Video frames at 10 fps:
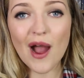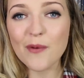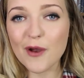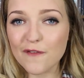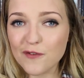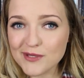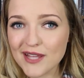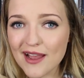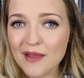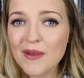I work
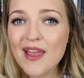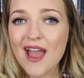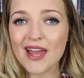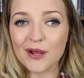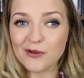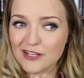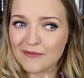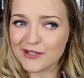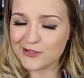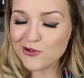full-time and I also
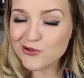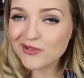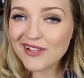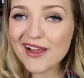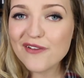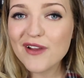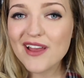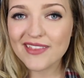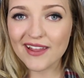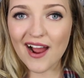have my social life
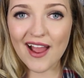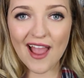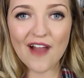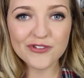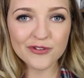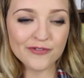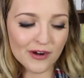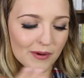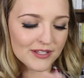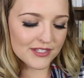that I have to
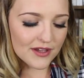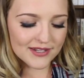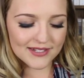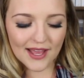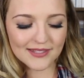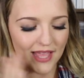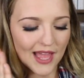film on certain days,